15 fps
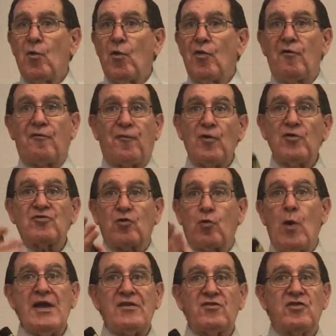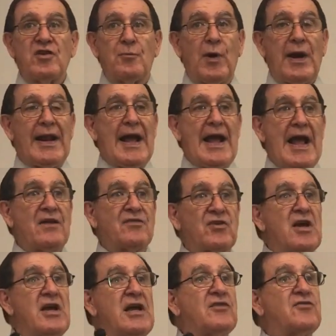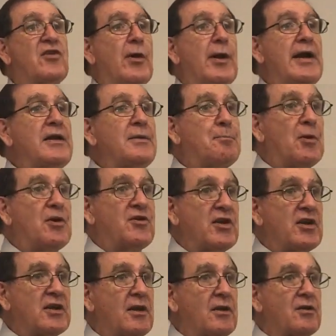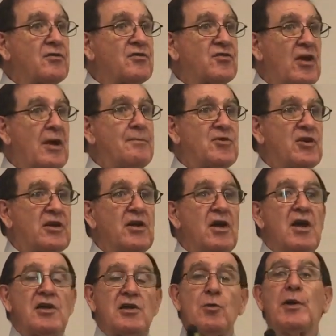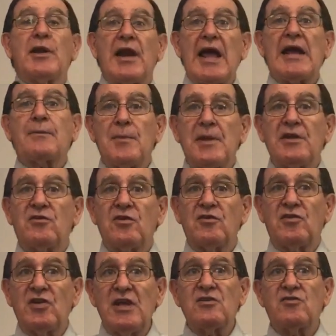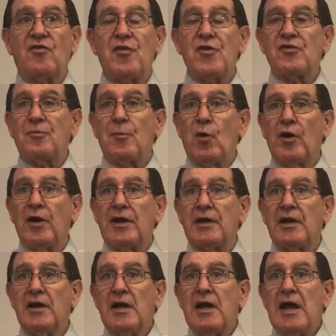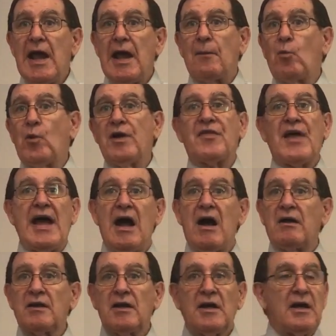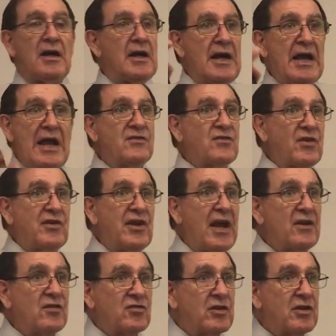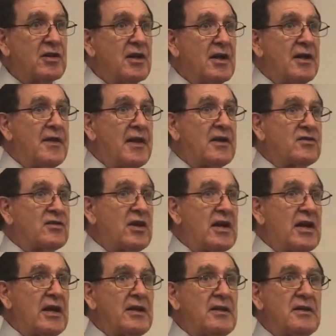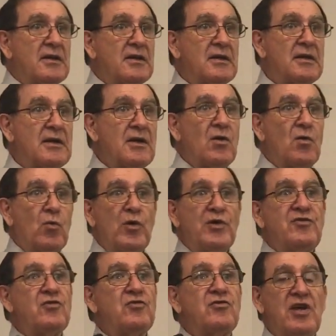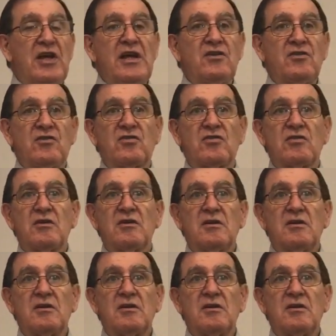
The first question when I ask, is there any particular subject you would like me to teach this morning? And without hesitation, they said, Would you teach